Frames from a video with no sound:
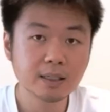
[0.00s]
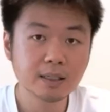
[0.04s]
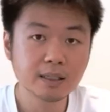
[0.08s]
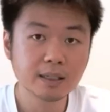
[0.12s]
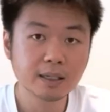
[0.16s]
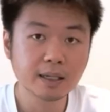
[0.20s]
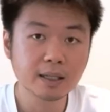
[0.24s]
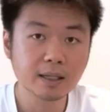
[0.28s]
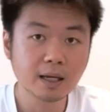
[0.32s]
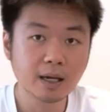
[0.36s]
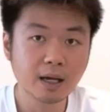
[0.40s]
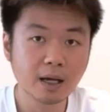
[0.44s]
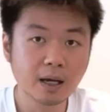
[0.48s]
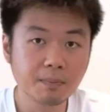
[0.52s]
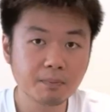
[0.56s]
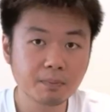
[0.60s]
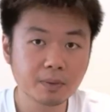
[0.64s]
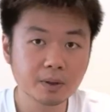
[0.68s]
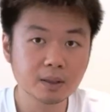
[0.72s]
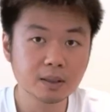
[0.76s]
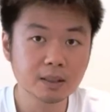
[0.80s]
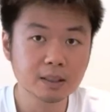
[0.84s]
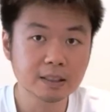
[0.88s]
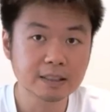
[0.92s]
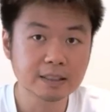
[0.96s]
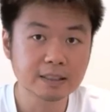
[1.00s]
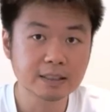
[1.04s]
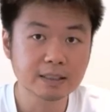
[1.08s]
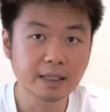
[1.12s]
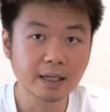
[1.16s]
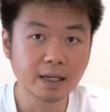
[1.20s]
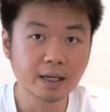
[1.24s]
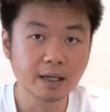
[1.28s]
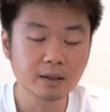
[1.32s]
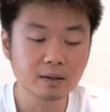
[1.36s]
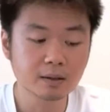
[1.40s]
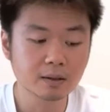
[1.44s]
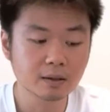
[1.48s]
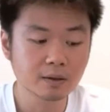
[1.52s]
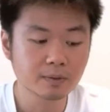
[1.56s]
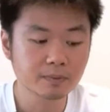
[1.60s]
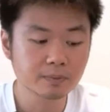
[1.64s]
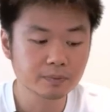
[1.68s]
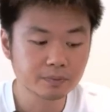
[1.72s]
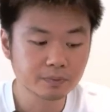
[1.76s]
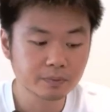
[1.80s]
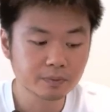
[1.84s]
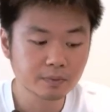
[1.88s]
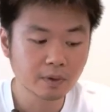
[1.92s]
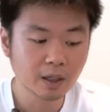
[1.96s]
thing can happen is that
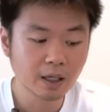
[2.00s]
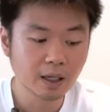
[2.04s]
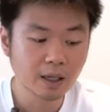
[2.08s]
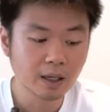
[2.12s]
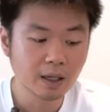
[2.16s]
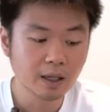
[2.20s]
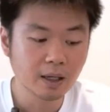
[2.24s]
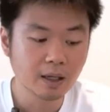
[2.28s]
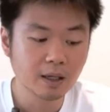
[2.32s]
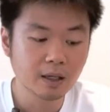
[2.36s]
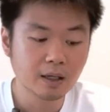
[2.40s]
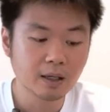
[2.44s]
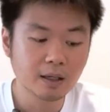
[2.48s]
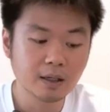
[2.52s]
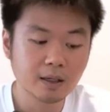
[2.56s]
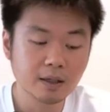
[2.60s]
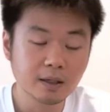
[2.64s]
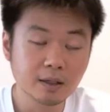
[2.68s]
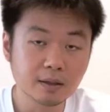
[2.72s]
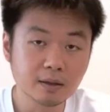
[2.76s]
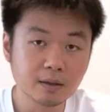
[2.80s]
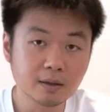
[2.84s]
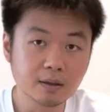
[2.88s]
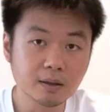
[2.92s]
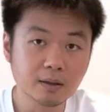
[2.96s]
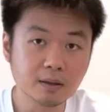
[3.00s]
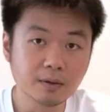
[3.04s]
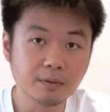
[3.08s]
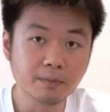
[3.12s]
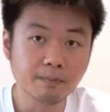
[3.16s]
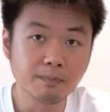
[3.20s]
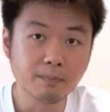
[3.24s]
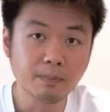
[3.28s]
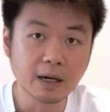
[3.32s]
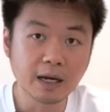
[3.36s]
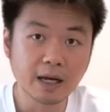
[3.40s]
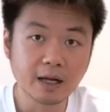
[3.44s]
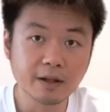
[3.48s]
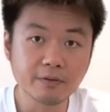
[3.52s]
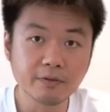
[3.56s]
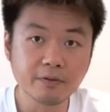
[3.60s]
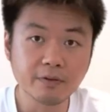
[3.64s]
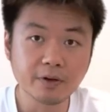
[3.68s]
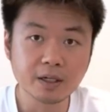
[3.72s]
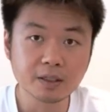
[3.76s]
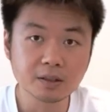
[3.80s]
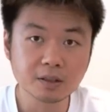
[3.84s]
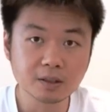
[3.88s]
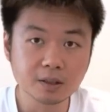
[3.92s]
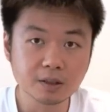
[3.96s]
the blood
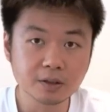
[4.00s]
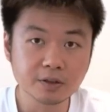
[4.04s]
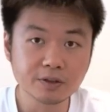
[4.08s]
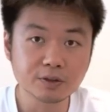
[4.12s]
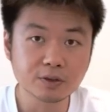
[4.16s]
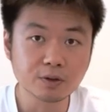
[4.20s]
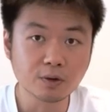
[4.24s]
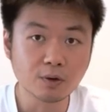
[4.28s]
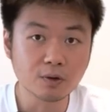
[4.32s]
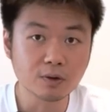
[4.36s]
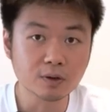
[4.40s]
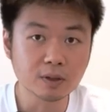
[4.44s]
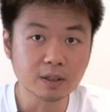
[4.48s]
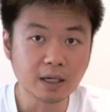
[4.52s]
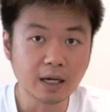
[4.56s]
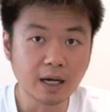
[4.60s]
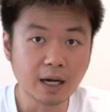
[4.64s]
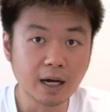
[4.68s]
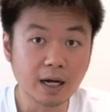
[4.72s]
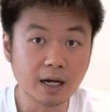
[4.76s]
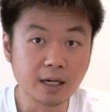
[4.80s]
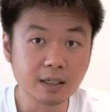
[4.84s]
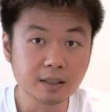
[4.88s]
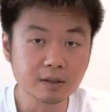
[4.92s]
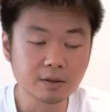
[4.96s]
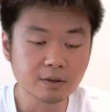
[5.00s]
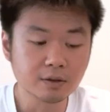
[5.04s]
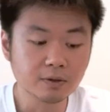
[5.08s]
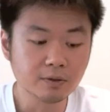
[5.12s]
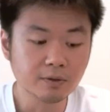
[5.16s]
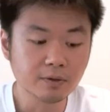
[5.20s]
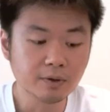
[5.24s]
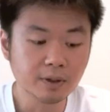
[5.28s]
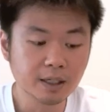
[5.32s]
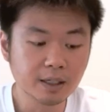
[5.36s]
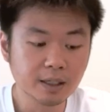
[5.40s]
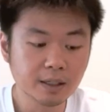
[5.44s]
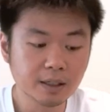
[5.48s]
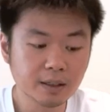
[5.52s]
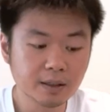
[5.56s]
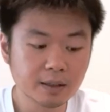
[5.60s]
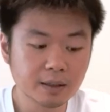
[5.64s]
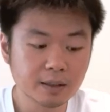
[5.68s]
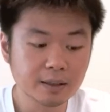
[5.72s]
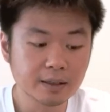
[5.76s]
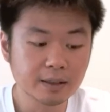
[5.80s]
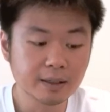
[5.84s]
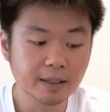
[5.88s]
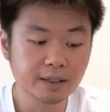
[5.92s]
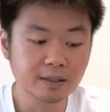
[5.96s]
vessels or the artery
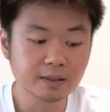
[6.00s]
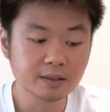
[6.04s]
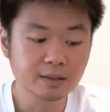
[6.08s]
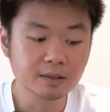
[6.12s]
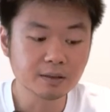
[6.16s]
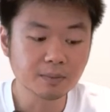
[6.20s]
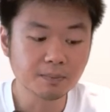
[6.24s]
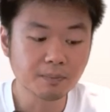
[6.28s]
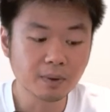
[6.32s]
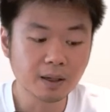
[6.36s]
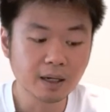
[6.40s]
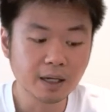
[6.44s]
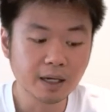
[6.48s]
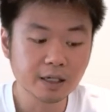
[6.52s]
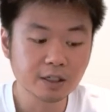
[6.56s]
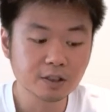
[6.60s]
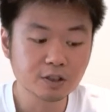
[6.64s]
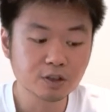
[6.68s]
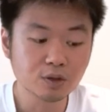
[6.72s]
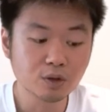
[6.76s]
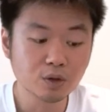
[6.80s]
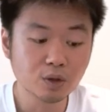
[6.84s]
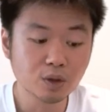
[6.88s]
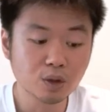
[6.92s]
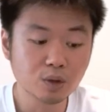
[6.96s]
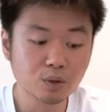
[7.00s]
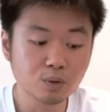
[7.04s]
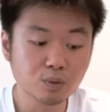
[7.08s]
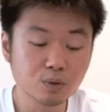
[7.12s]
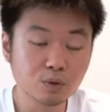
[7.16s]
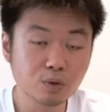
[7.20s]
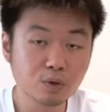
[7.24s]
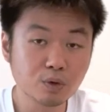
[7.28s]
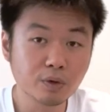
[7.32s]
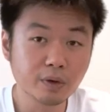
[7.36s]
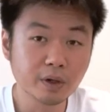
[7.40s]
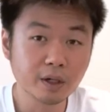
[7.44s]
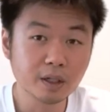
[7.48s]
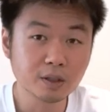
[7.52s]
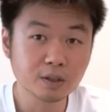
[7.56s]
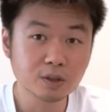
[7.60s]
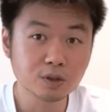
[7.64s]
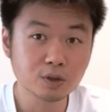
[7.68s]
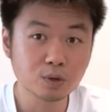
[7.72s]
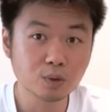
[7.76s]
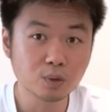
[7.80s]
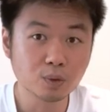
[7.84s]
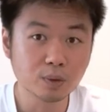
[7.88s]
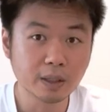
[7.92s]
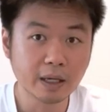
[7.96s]
that supplies
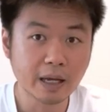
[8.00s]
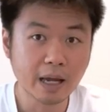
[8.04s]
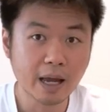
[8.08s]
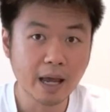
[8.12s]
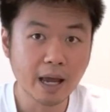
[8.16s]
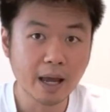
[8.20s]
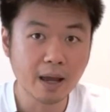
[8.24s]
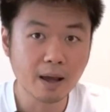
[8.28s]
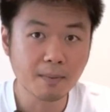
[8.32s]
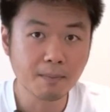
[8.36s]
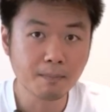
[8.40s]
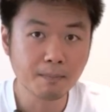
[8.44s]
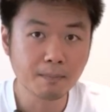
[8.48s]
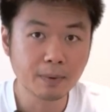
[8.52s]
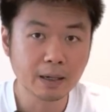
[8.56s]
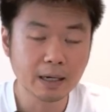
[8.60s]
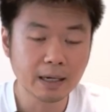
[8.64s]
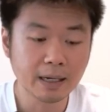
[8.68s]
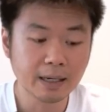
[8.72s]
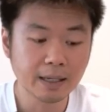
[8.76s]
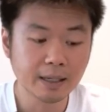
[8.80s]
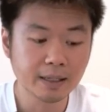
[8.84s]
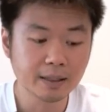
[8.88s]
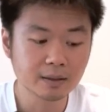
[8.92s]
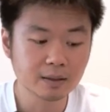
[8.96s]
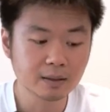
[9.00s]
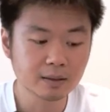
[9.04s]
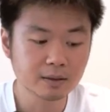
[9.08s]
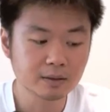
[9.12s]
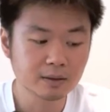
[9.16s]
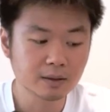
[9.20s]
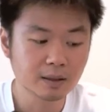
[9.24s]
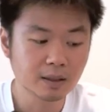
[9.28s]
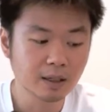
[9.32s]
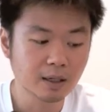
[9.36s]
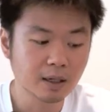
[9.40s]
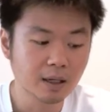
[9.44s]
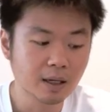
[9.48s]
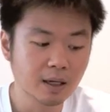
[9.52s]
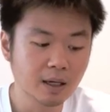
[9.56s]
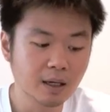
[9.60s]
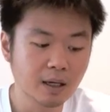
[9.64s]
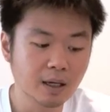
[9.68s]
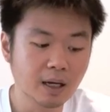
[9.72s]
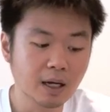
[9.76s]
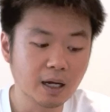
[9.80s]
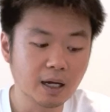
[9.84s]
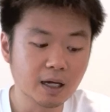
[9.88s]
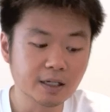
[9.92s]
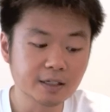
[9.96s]
nutrients to the end plate
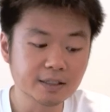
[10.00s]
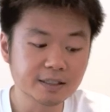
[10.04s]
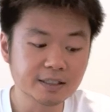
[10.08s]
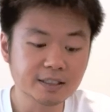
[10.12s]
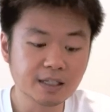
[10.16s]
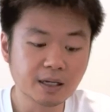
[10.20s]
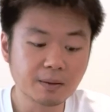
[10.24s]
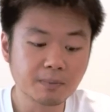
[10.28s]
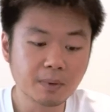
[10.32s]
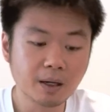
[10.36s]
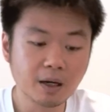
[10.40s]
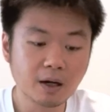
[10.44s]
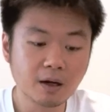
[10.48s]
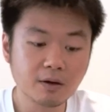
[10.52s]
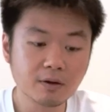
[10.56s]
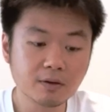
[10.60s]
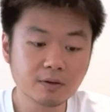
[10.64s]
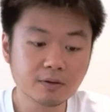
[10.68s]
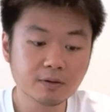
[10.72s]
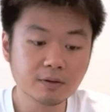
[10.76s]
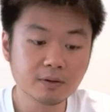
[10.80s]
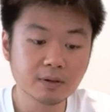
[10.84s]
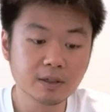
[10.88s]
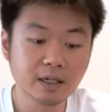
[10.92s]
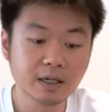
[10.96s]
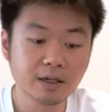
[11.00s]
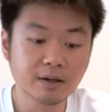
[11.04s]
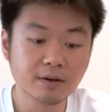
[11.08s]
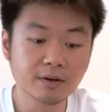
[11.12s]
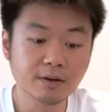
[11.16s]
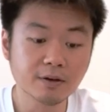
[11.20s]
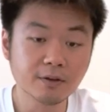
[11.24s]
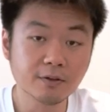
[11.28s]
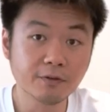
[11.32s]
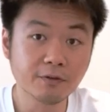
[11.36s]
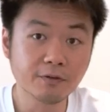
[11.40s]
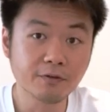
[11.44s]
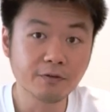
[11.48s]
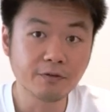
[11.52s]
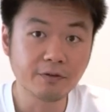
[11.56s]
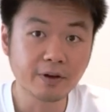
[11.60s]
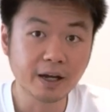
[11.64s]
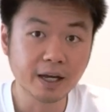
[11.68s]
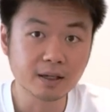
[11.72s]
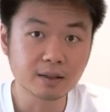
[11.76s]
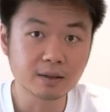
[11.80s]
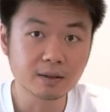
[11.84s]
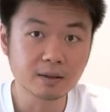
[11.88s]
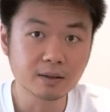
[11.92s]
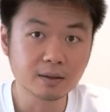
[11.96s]
are somehow
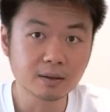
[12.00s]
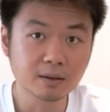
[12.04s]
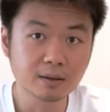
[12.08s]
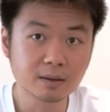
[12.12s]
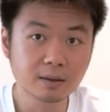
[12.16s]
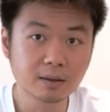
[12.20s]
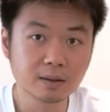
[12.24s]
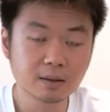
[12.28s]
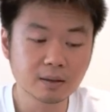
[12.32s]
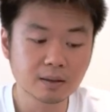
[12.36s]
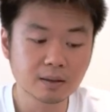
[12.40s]
affected.